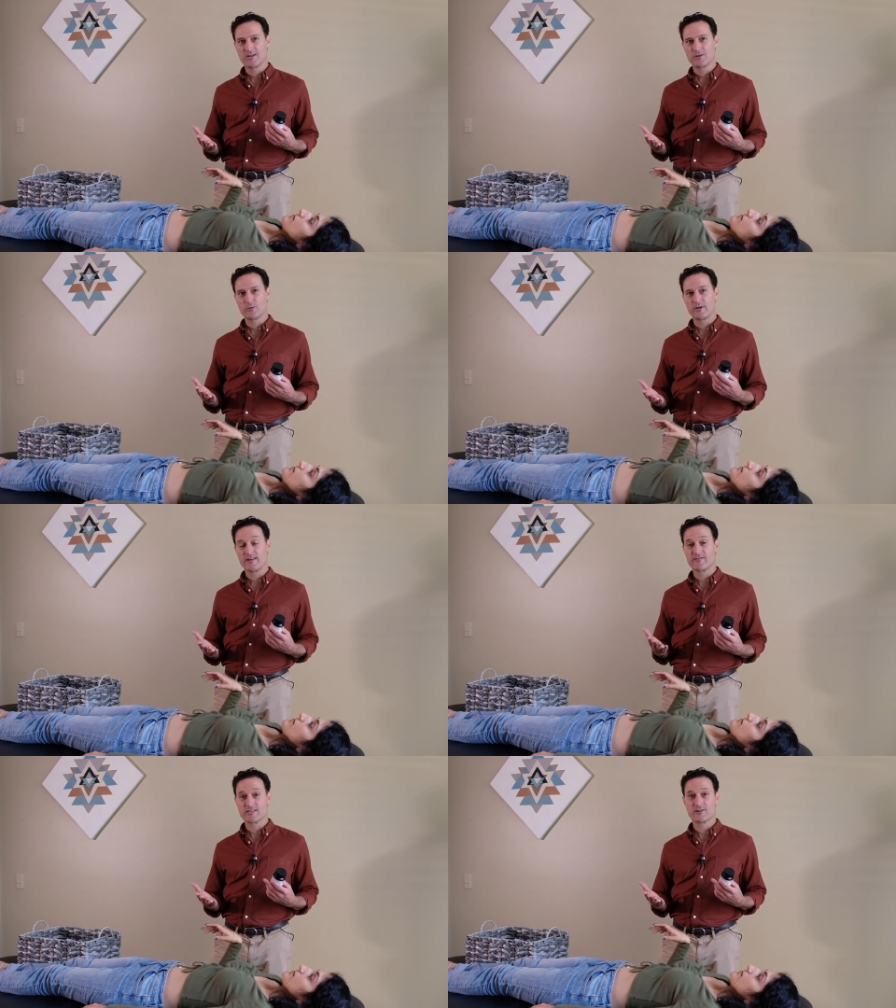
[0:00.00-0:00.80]
do we
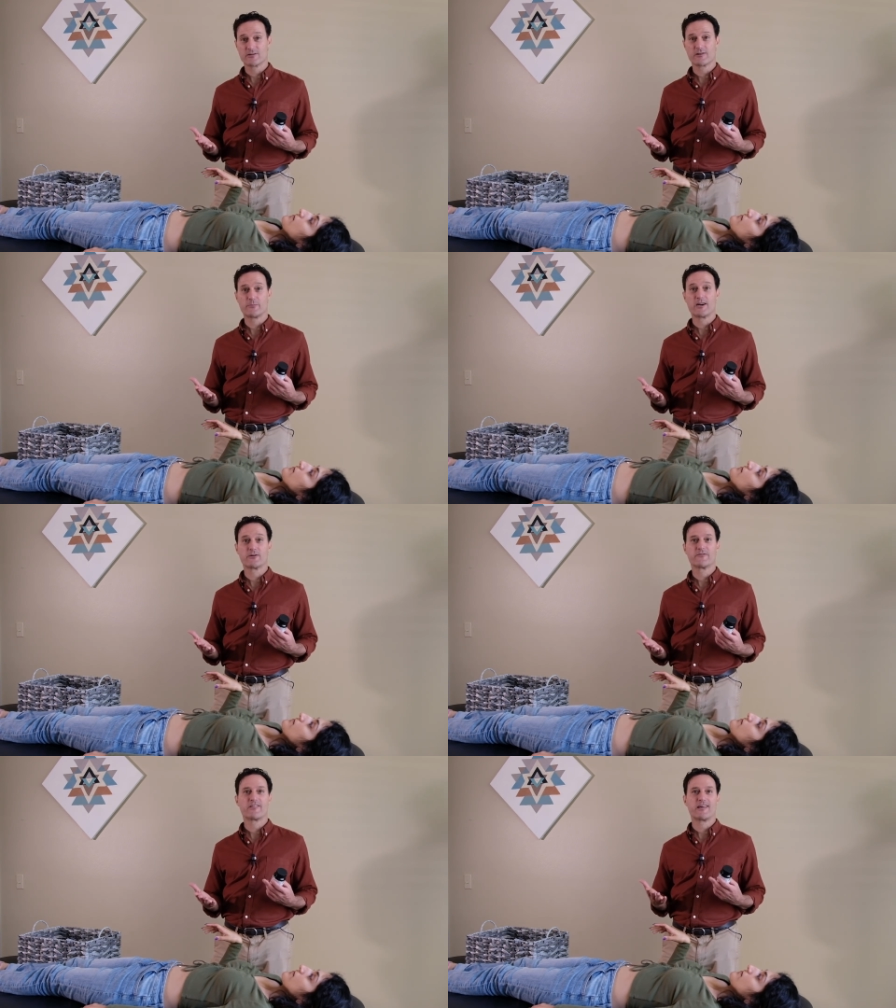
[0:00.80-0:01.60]
have a certain amount
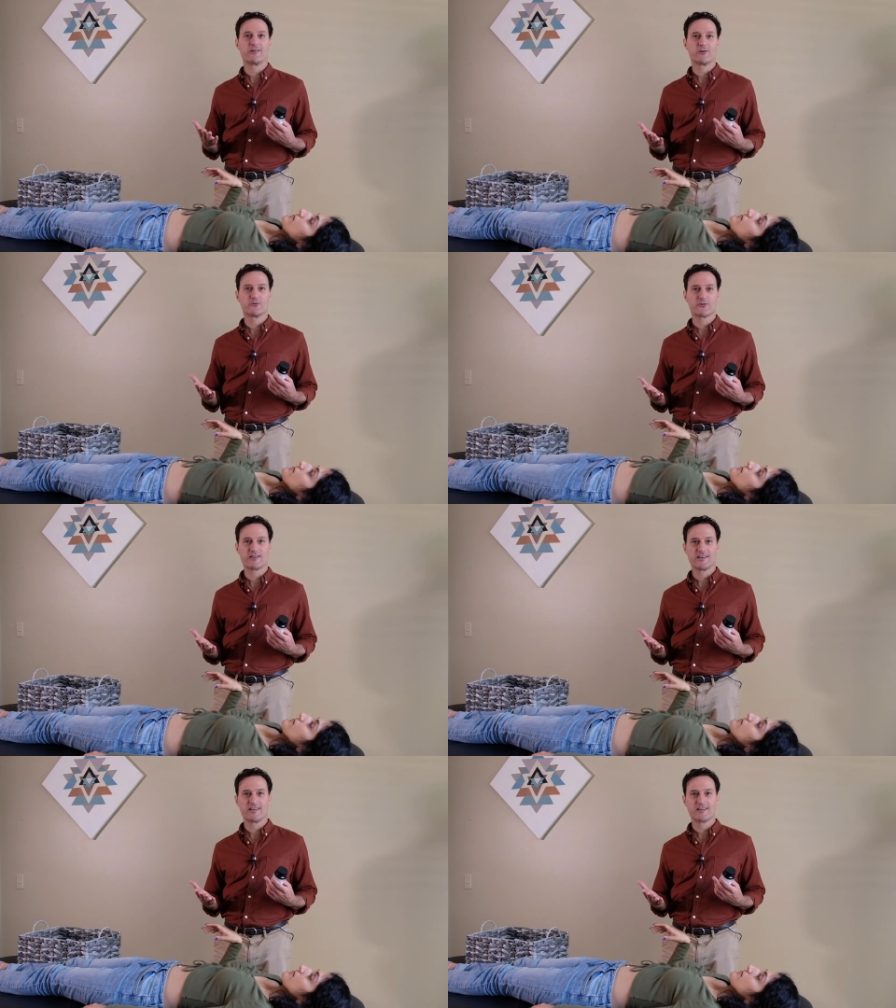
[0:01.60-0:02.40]
of that
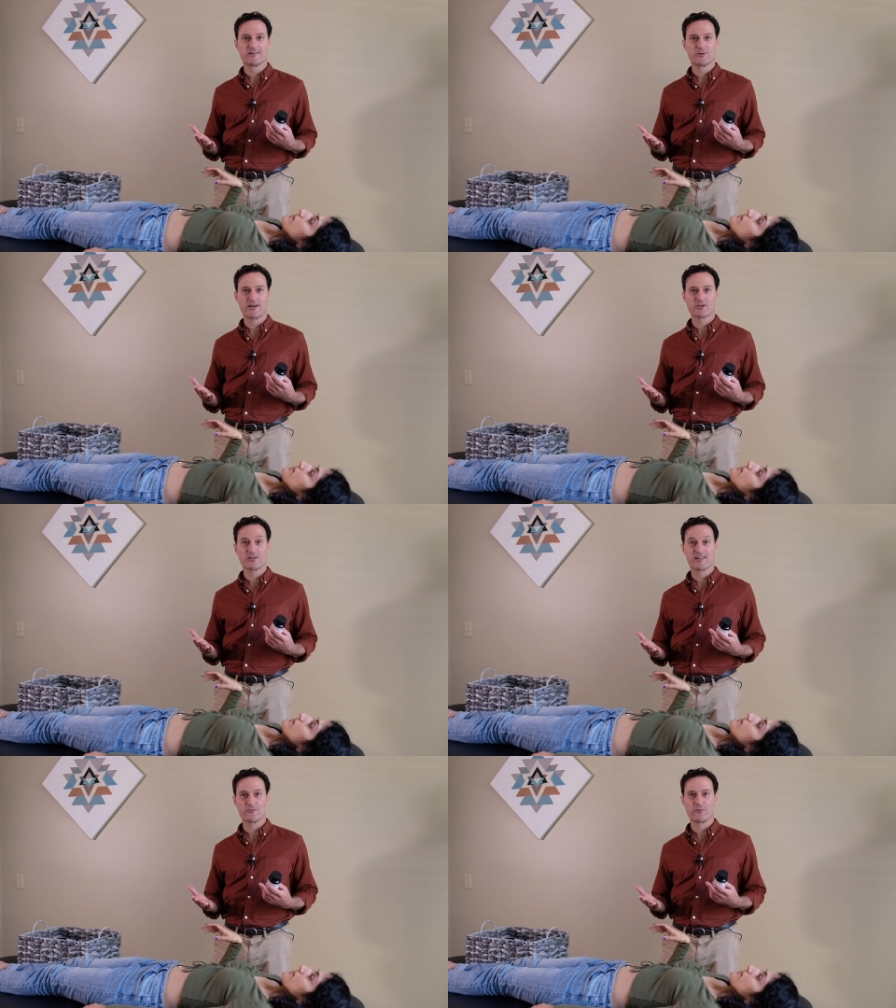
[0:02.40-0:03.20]
nutrient needed to
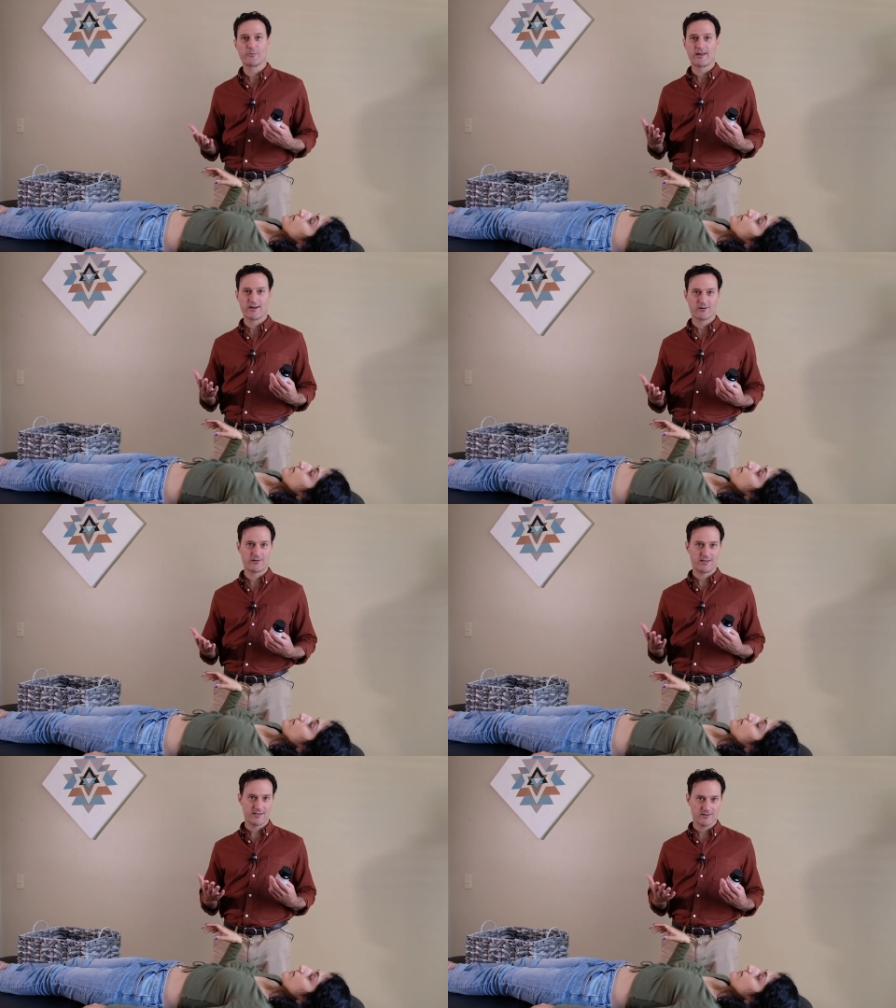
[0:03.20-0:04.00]
actually repair
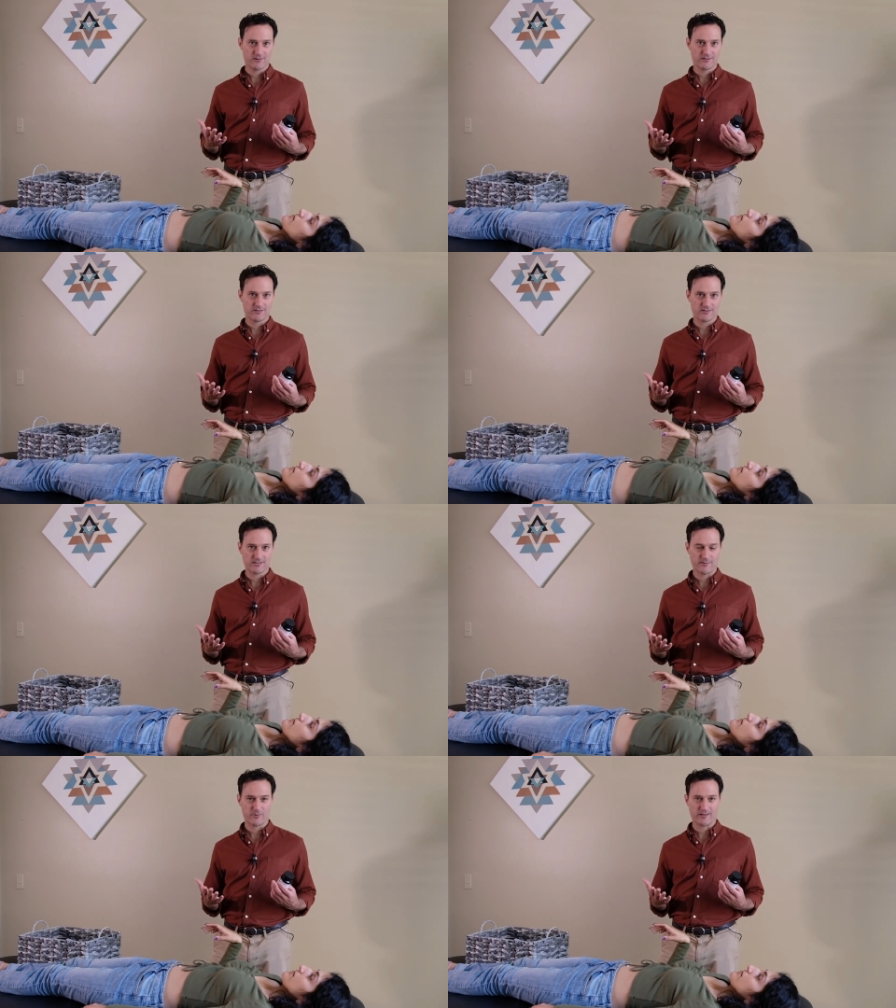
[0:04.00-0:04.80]
and heal
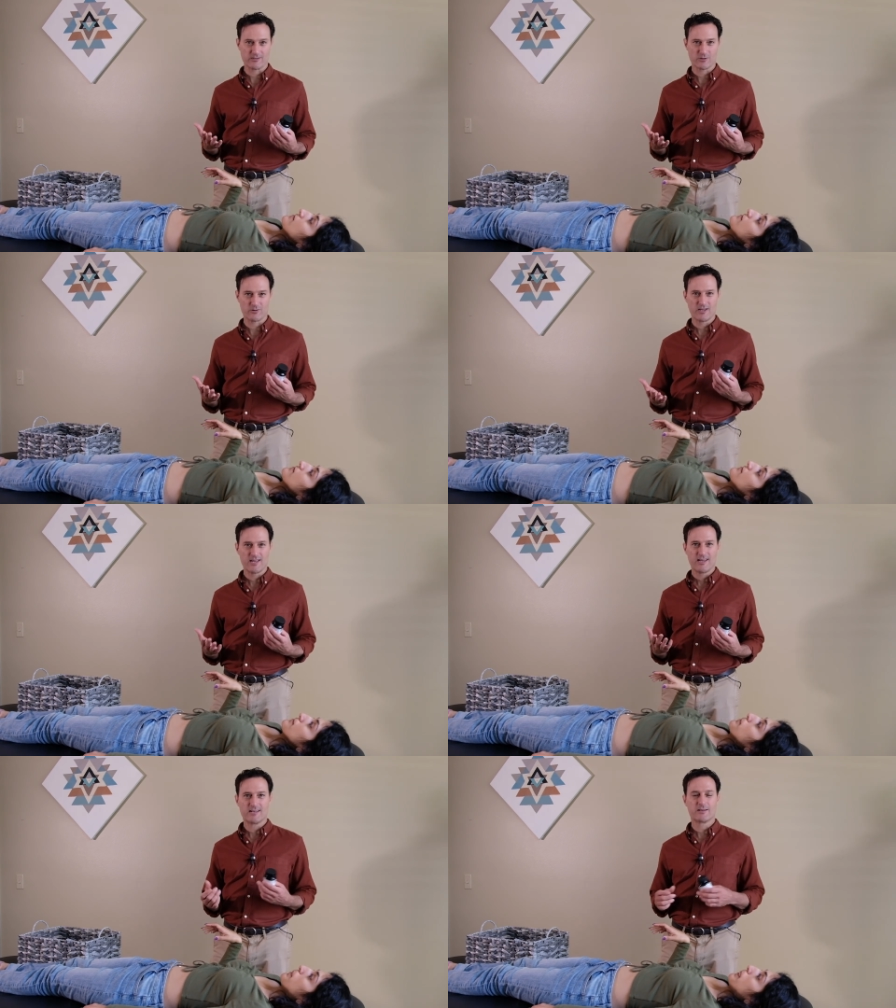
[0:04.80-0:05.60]
something? So
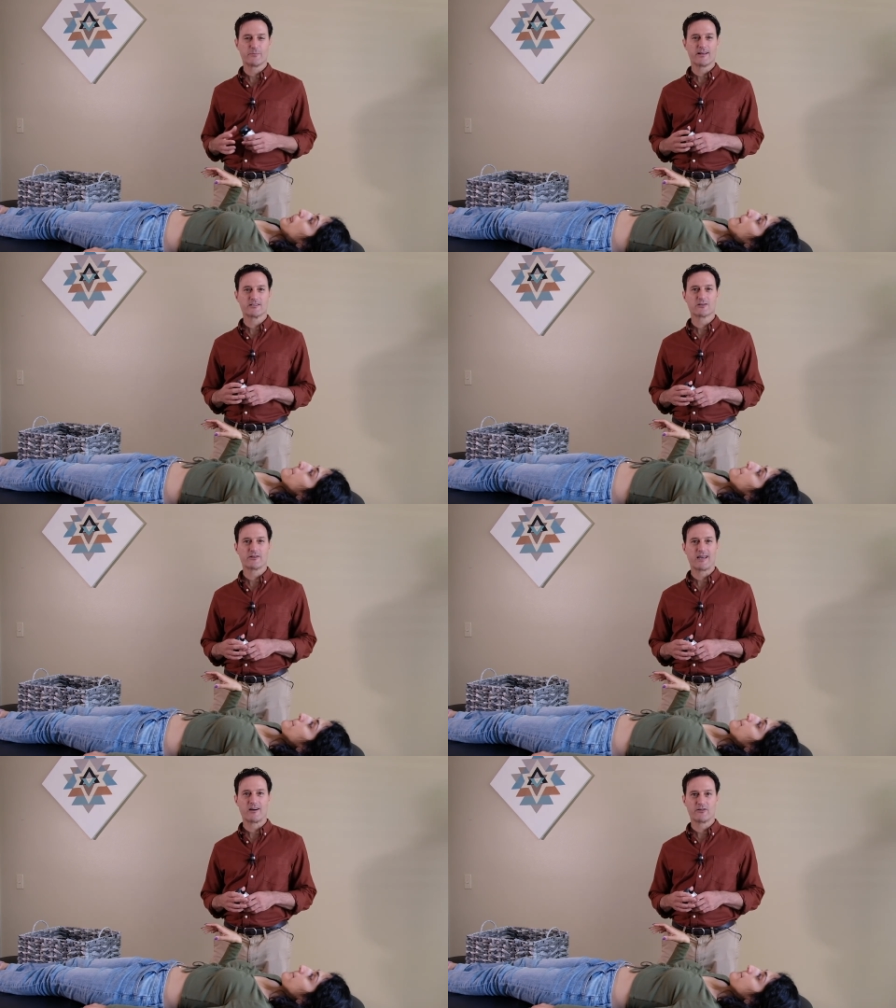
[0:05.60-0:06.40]
it depends on
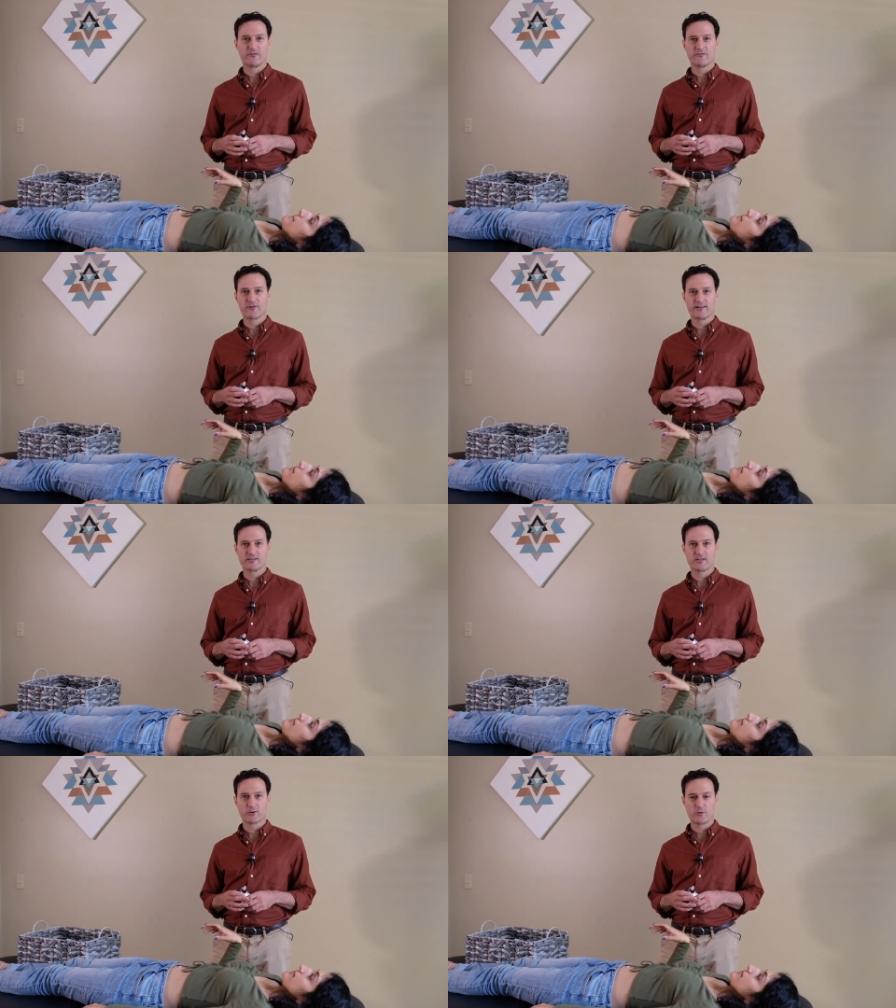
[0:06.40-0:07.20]
how you
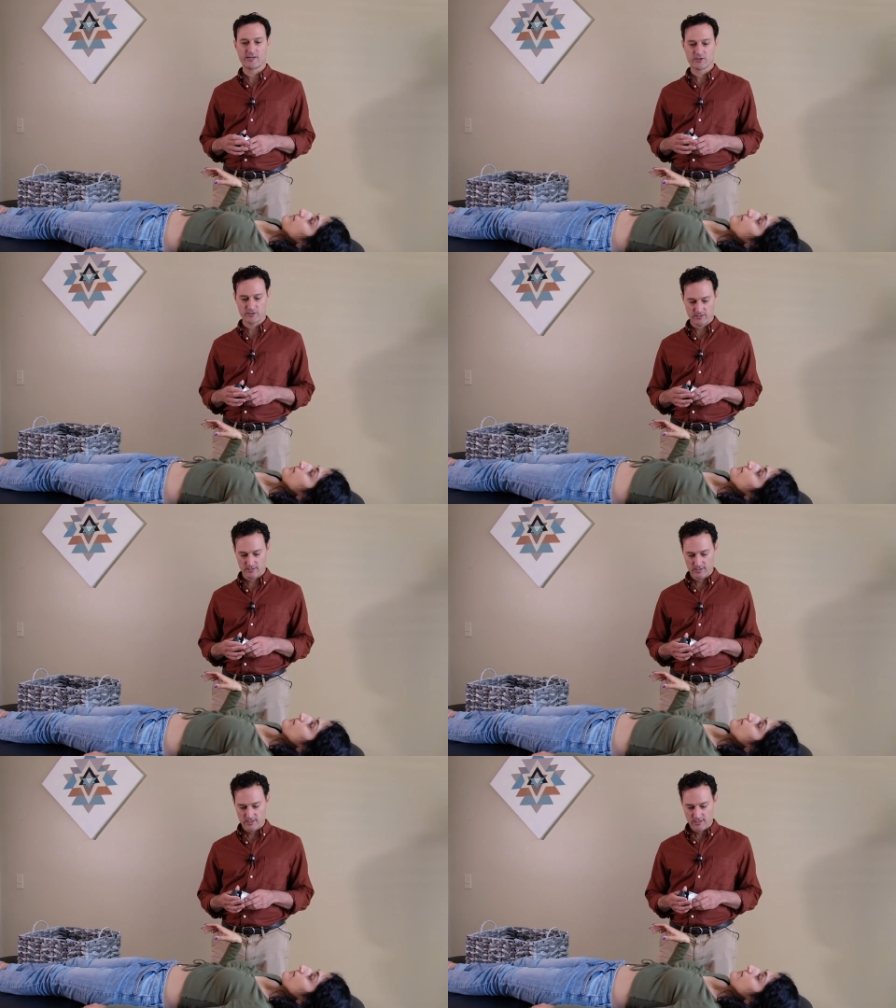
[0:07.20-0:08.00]
phrase the question.
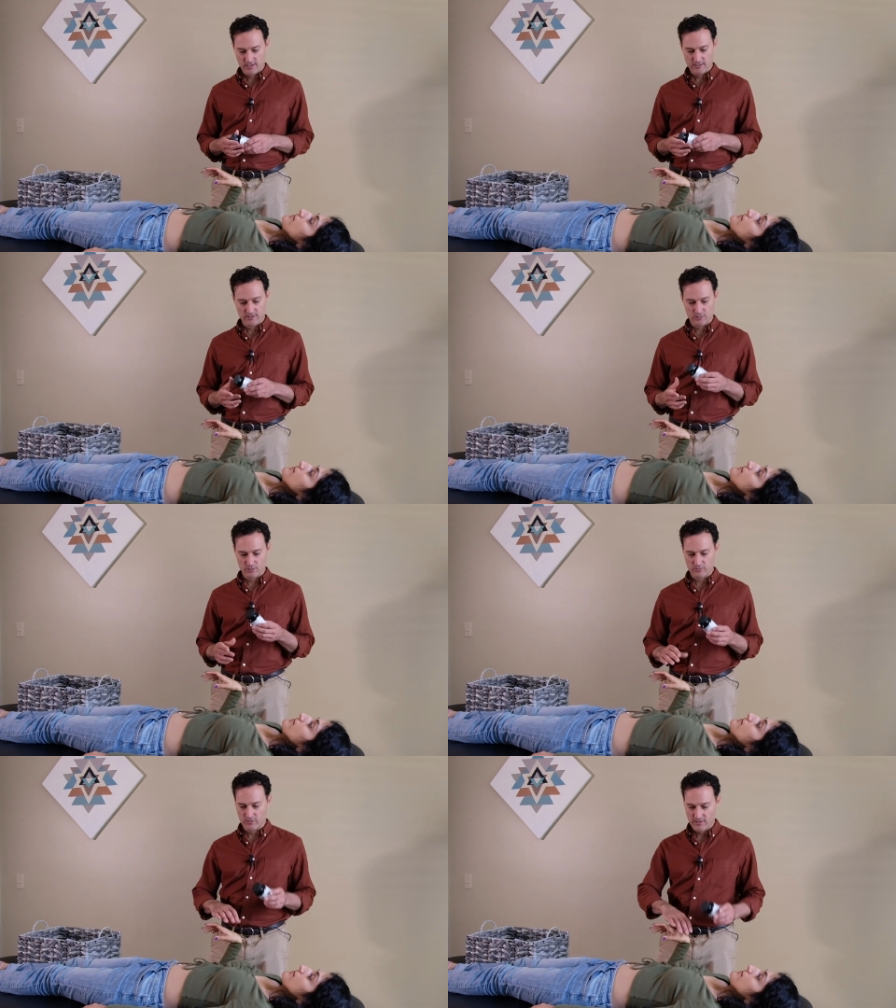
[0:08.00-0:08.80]
So
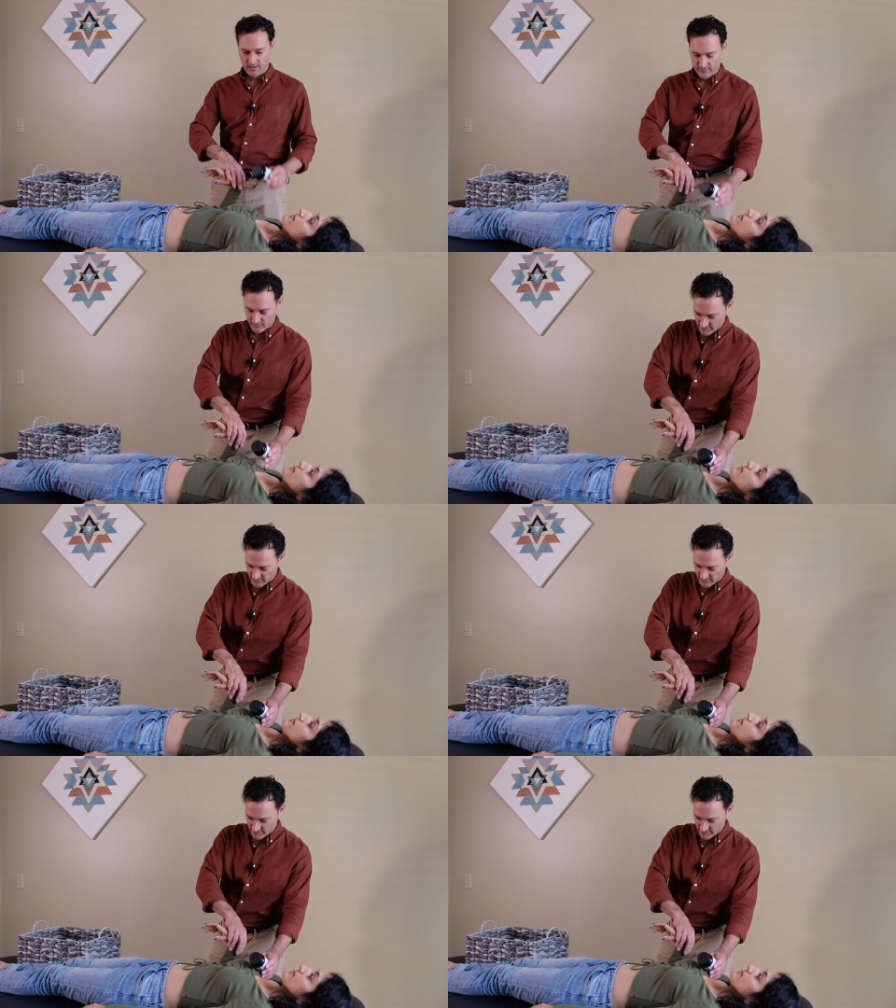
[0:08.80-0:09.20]
if we